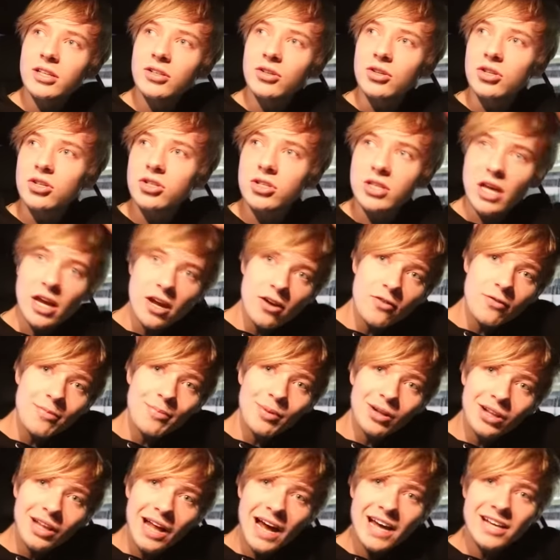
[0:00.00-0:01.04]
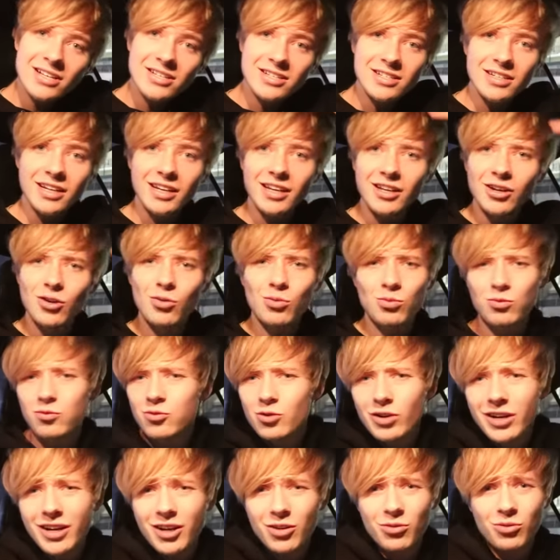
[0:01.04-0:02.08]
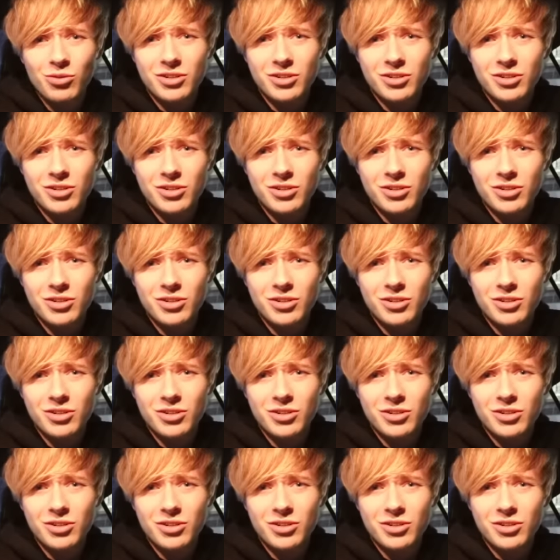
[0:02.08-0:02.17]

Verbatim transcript: to save plastic, you know, freaking